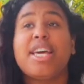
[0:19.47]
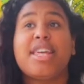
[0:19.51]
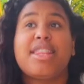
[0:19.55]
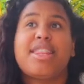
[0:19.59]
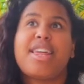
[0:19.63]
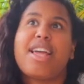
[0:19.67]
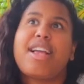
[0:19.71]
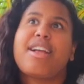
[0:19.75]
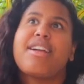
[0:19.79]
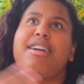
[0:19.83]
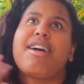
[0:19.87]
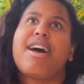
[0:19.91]

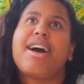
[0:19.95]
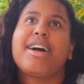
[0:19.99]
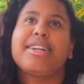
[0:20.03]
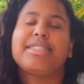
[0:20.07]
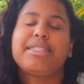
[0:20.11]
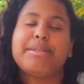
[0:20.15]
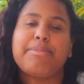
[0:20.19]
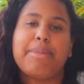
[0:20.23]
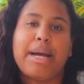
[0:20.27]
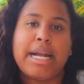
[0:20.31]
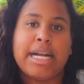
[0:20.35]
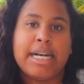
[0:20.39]
Thank God
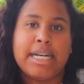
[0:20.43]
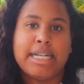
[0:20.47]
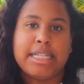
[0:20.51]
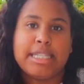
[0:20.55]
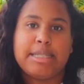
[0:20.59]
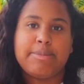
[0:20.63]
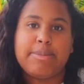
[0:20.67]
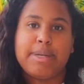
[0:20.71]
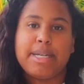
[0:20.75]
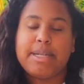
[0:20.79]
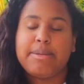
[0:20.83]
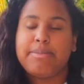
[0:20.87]
to my
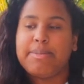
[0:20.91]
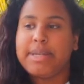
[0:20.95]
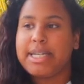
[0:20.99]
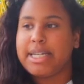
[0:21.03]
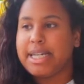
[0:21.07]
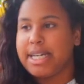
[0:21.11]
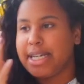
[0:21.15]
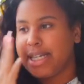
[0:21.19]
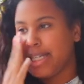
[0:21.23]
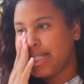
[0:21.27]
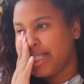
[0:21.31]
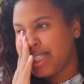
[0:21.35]
husband,
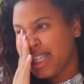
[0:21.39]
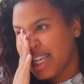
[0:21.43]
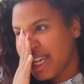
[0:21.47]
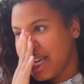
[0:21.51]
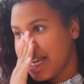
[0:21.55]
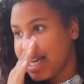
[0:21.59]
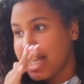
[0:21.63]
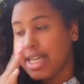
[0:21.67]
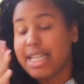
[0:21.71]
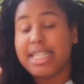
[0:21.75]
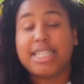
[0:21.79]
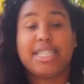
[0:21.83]
because
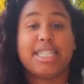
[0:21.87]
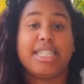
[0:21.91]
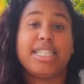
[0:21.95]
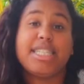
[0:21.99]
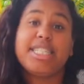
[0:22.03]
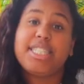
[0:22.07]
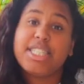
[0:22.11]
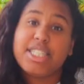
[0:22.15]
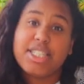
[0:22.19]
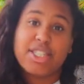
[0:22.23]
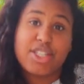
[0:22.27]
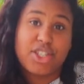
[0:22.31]
listen,
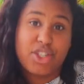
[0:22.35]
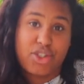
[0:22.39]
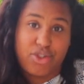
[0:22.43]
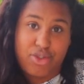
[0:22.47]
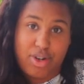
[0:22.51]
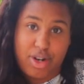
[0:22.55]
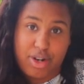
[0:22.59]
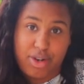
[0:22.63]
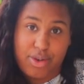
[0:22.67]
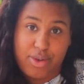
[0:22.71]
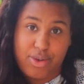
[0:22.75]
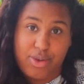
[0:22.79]
this is the
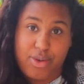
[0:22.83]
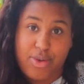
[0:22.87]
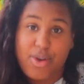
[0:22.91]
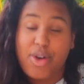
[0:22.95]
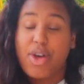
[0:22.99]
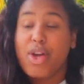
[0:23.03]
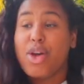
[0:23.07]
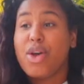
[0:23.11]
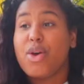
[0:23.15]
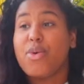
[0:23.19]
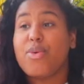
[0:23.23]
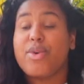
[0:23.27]
struggle.
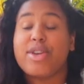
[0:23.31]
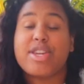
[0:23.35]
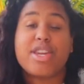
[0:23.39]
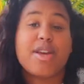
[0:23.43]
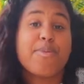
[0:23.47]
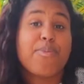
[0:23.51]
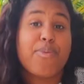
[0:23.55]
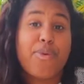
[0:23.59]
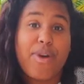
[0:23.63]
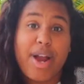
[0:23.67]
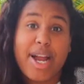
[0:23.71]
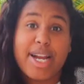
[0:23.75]
When
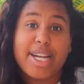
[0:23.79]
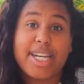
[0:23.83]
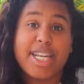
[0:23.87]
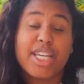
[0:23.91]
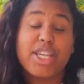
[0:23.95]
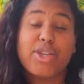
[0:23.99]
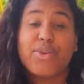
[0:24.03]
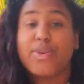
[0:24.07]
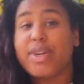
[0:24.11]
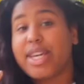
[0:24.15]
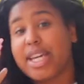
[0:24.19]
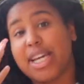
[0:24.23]
you're
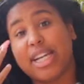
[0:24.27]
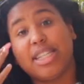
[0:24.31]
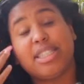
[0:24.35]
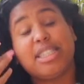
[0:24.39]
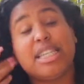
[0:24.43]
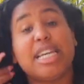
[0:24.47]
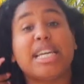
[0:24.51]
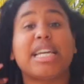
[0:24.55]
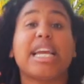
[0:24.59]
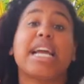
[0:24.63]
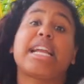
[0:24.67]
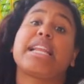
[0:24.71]
pregnant, you can't
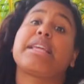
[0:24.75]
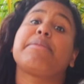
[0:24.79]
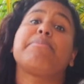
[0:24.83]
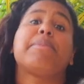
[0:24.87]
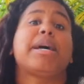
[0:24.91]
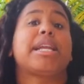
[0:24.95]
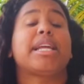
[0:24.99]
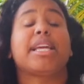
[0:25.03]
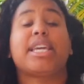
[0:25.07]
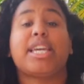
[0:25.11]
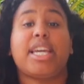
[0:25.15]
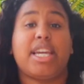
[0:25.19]
take any
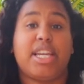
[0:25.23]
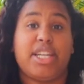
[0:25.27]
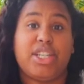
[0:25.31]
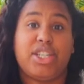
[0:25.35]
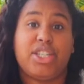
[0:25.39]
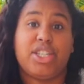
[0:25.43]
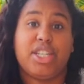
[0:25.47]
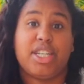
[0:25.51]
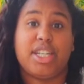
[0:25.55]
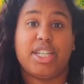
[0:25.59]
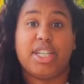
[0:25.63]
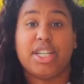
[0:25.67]

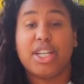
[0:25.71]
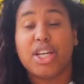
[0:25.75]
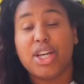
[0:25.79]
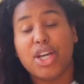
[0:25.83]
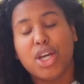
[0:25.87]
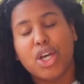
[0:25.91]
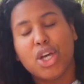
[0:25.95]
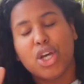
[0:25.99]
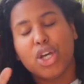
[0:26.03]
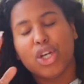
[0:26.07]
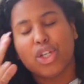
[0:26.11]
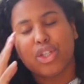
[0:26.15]
medication.
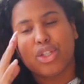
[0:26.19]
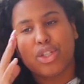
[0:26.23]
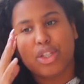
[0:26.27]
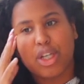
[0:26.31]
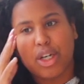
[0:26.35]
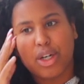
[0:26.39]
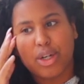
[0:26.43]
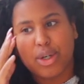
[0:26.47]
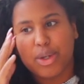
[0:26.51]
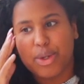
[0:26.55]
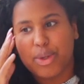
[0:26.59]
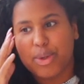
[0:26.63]

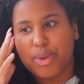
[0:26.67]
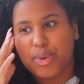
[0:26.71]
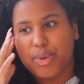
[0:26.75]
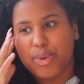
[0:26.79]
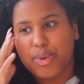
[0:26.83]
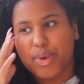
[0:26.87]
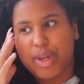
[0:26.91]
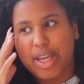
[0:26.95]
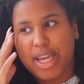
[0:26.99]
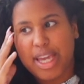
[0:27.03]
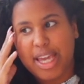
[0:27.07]
So